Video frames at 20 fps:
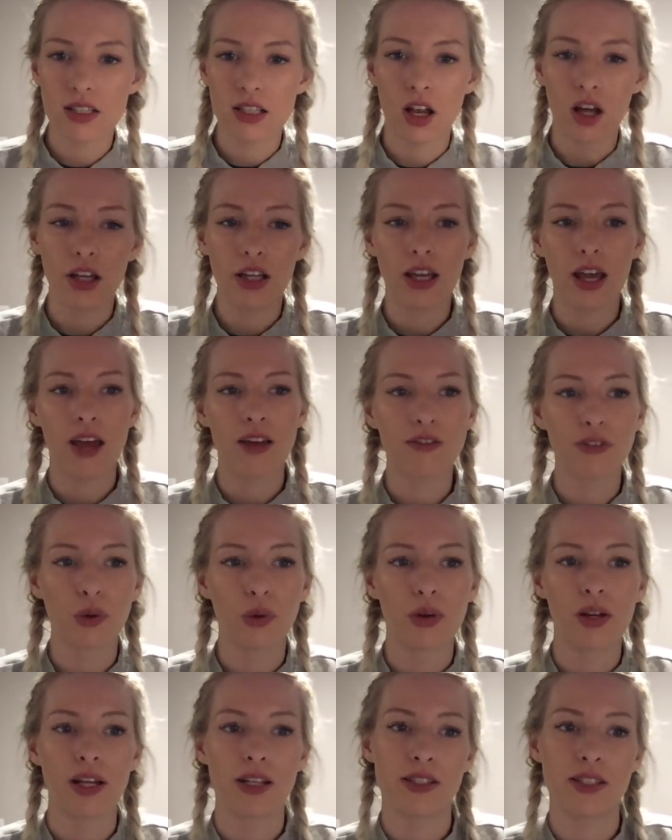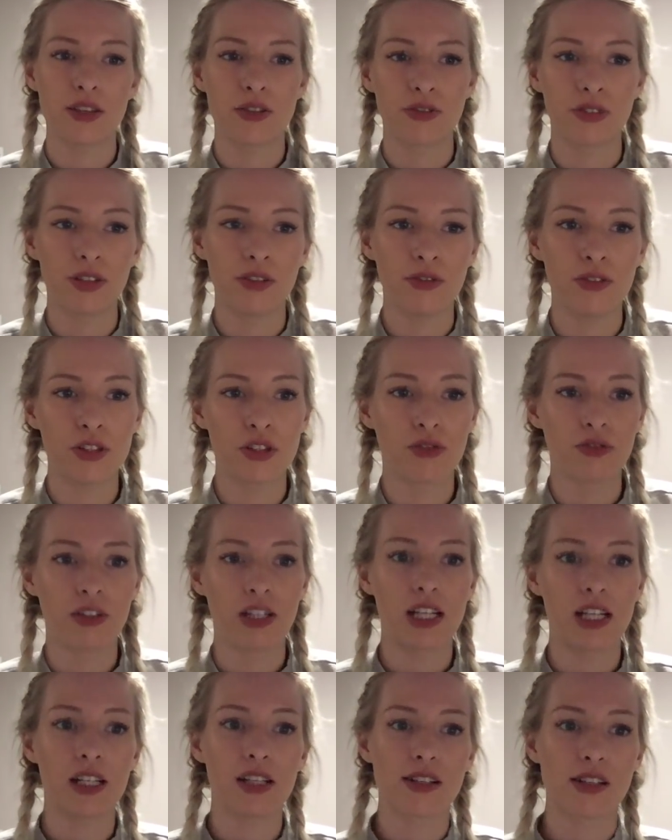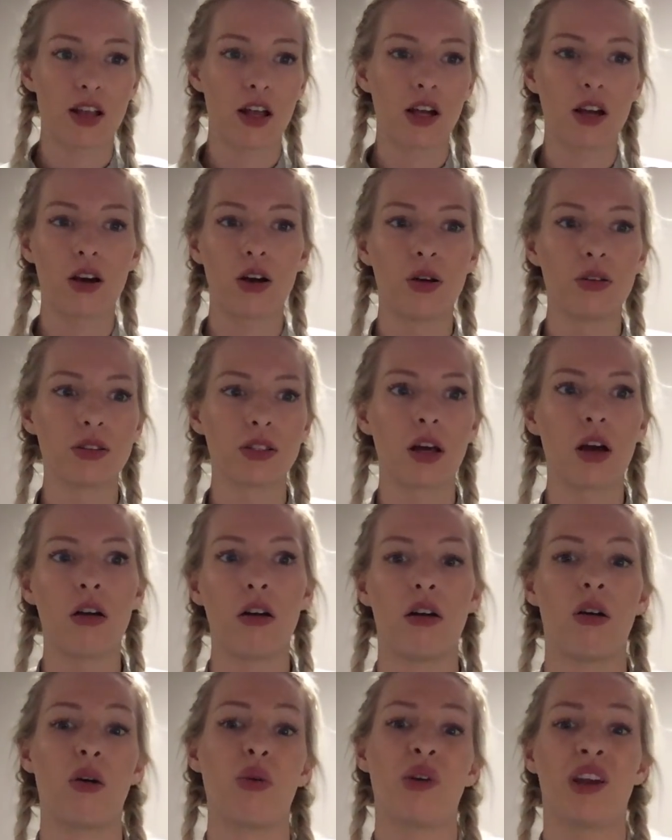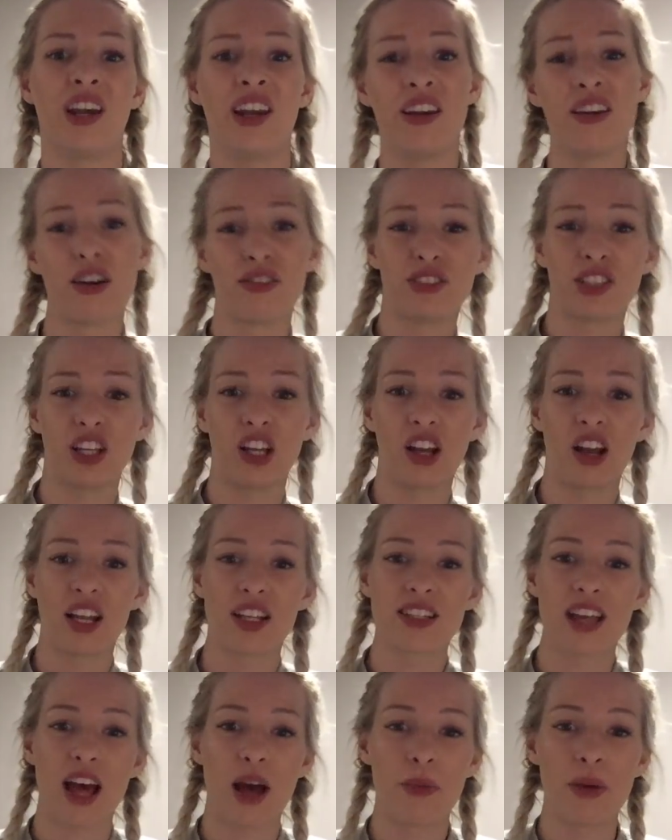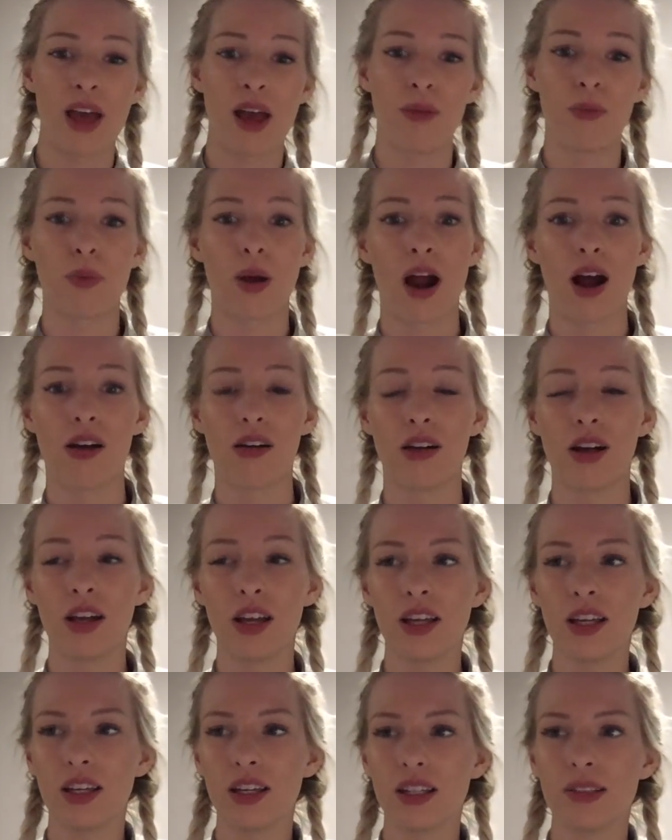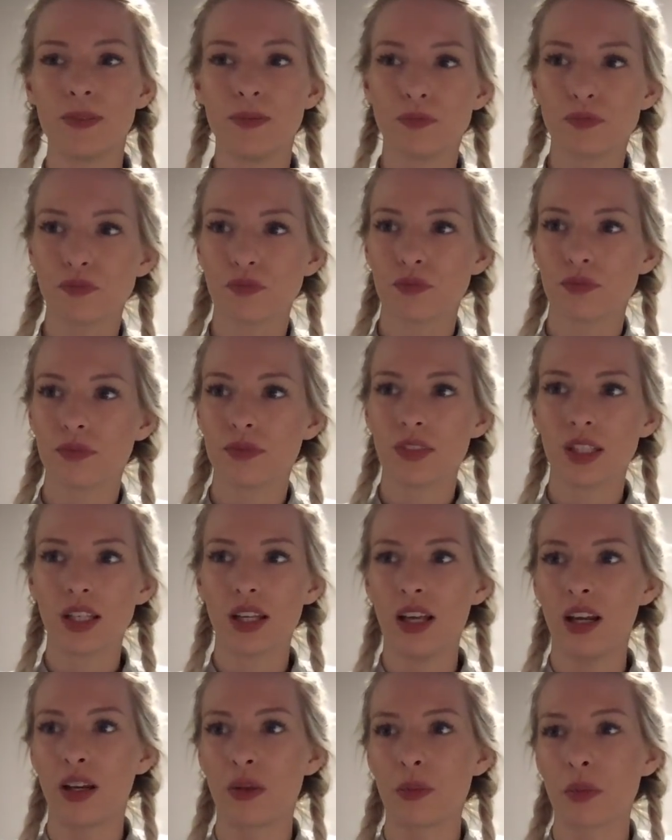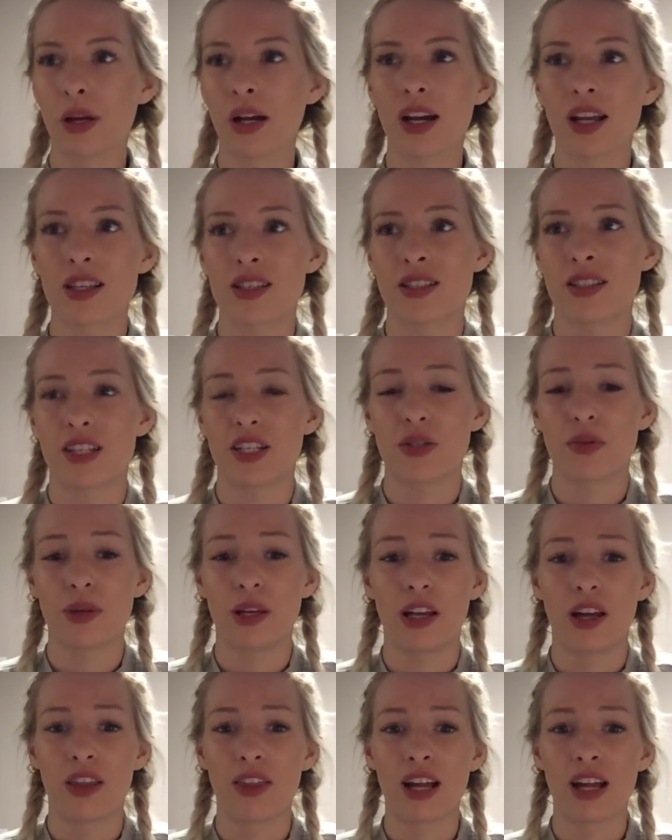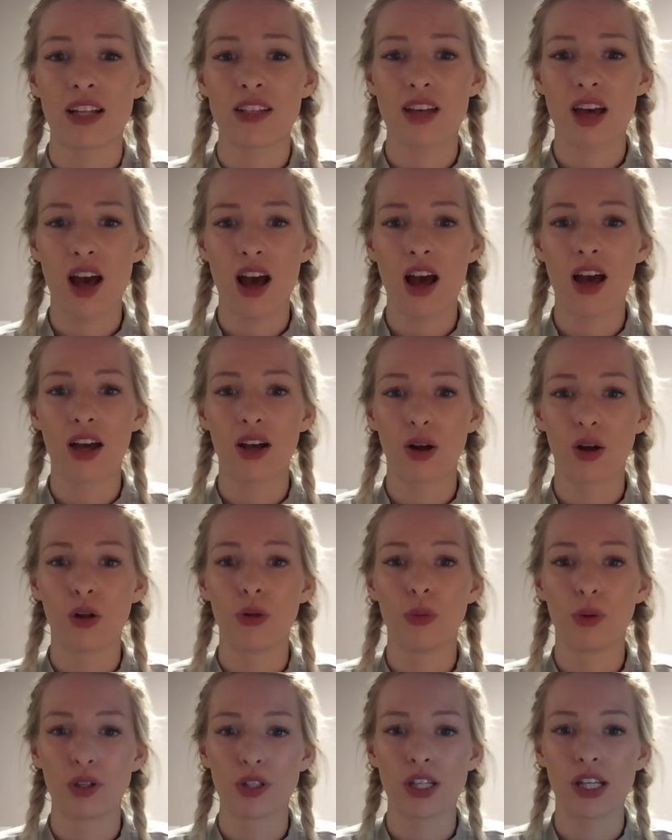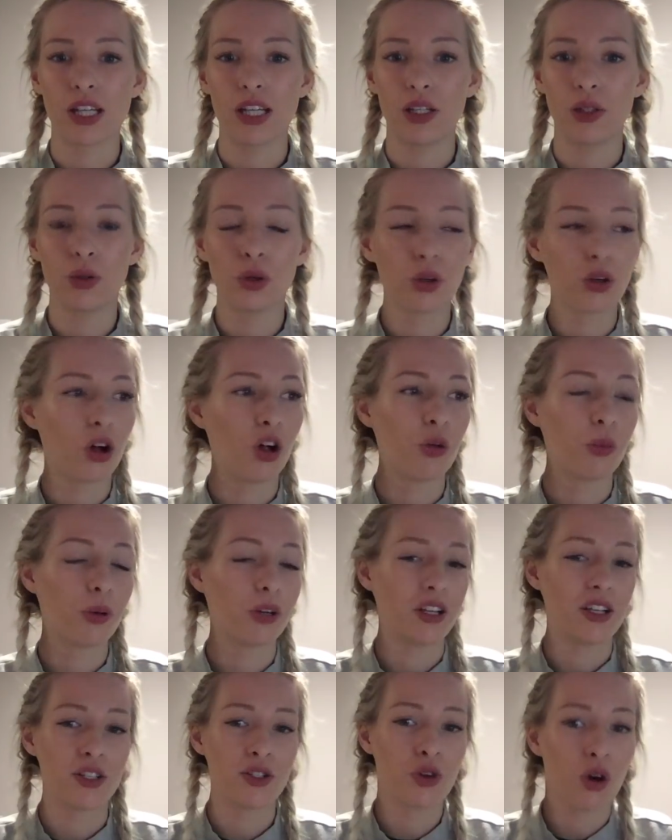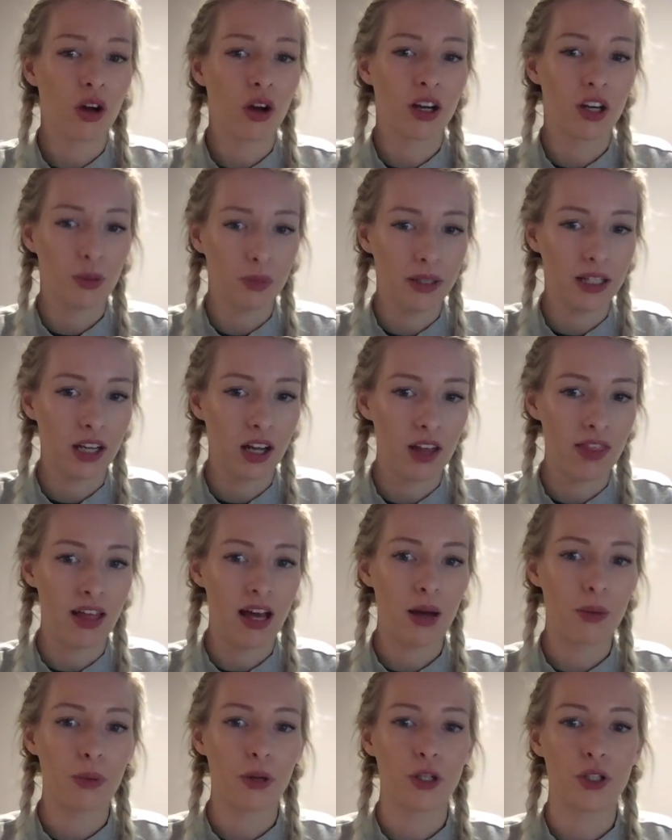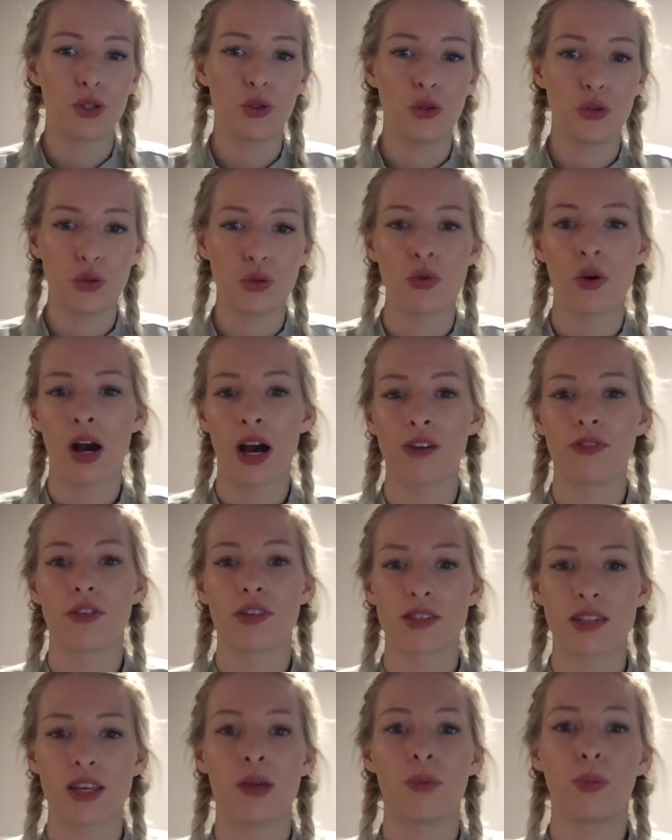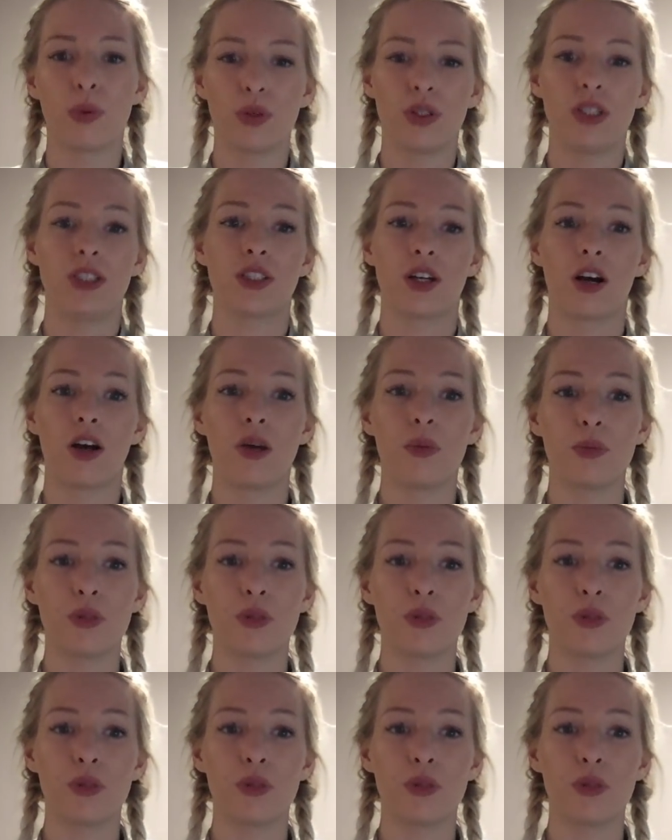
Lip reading: Like, everyone has different visionaries. Like, I was like, oh, I would love to look like Tammy Hembrow. And my cousin said to me, like, that's her goal body. Your goal body is not going to be like that, because you do not have the same body type.